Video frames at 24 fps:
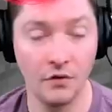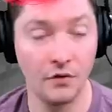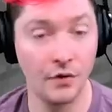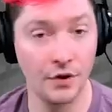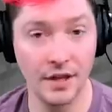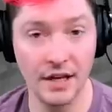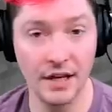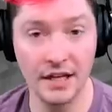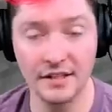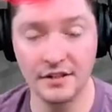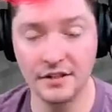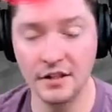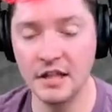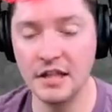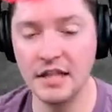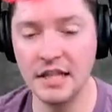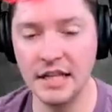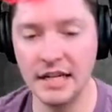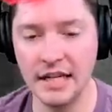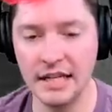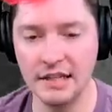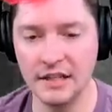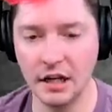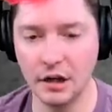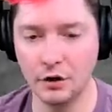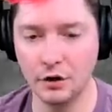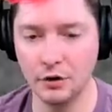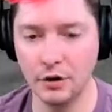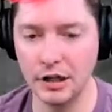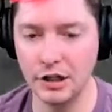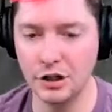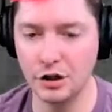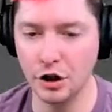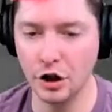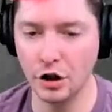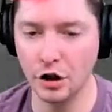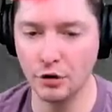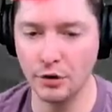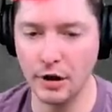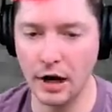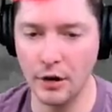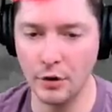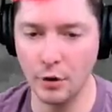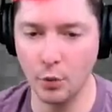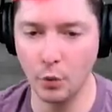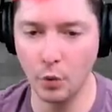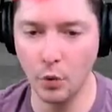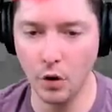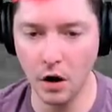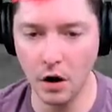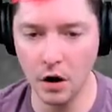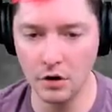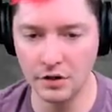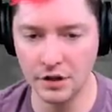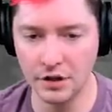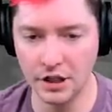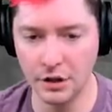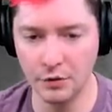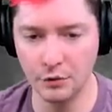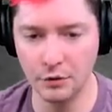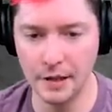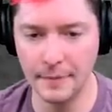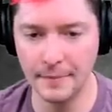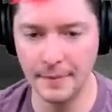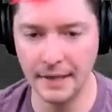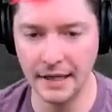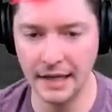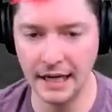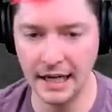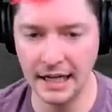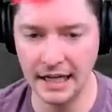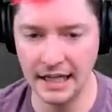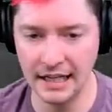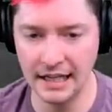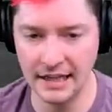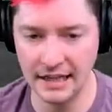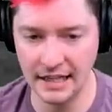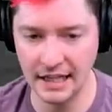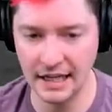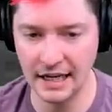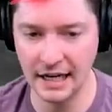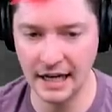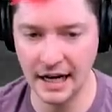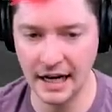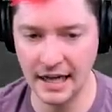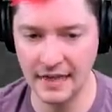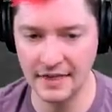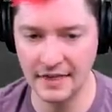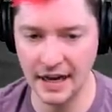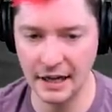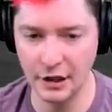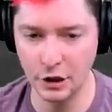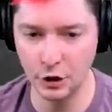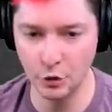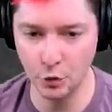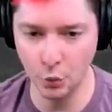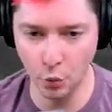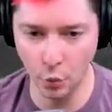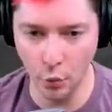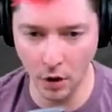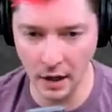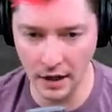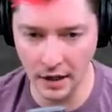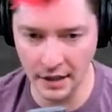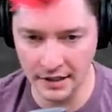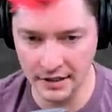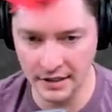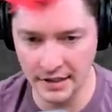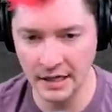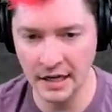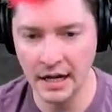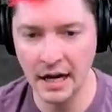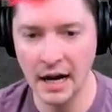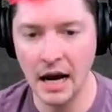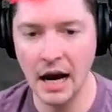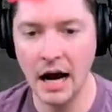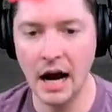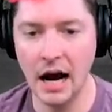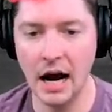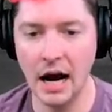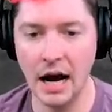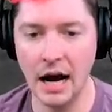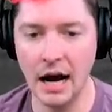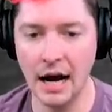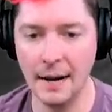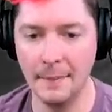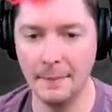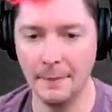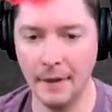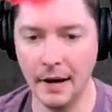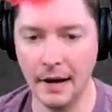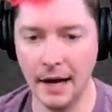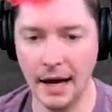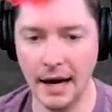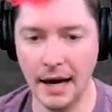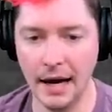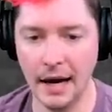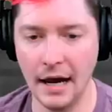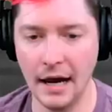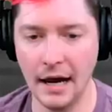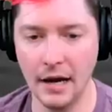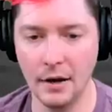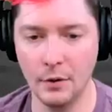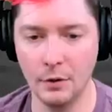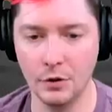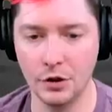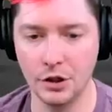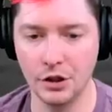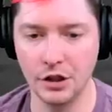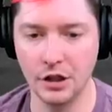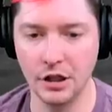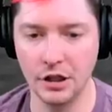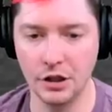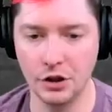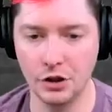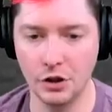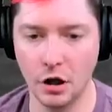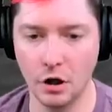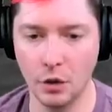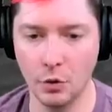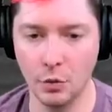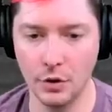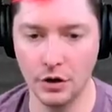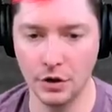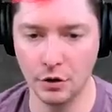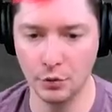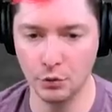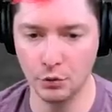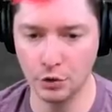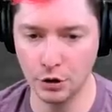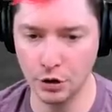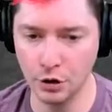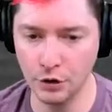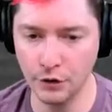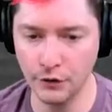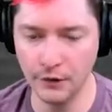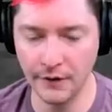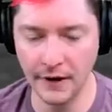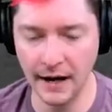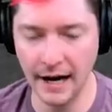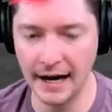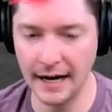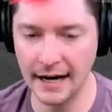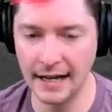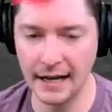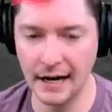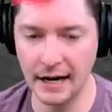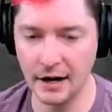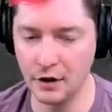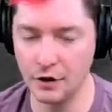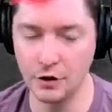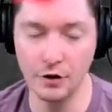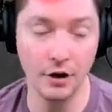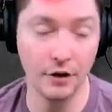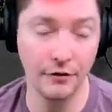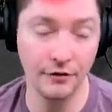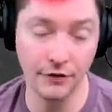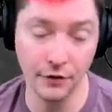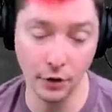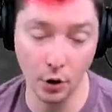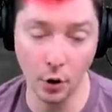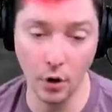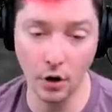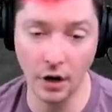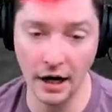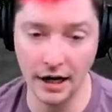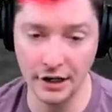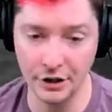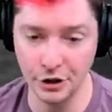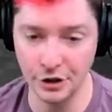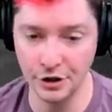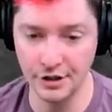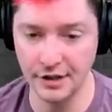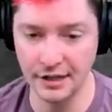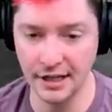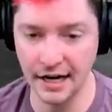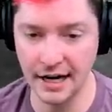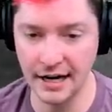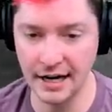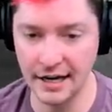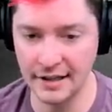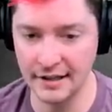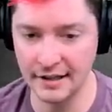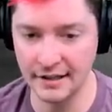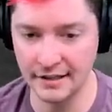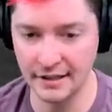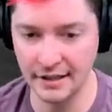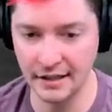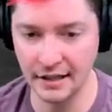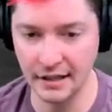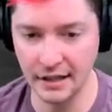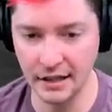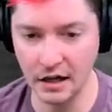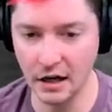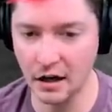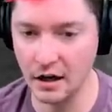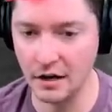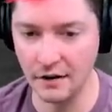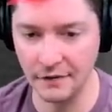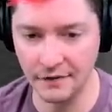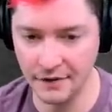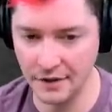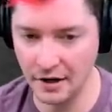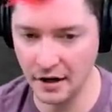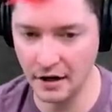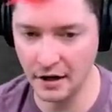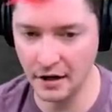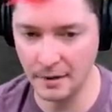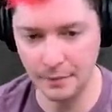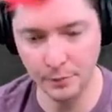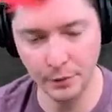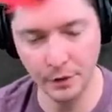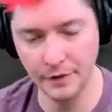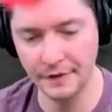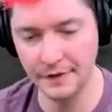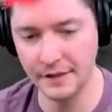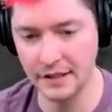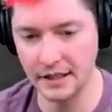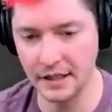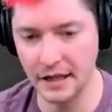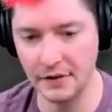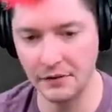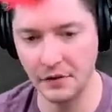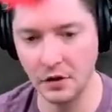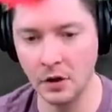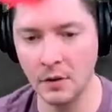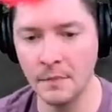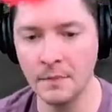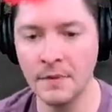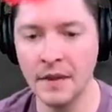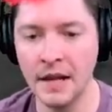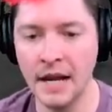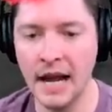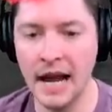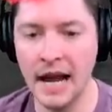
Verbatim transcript: For this, the decoration around the walls can really be anything that you want. Uh, and we're just going to start with the roof and or the floor I should say and the ceiling of the previous level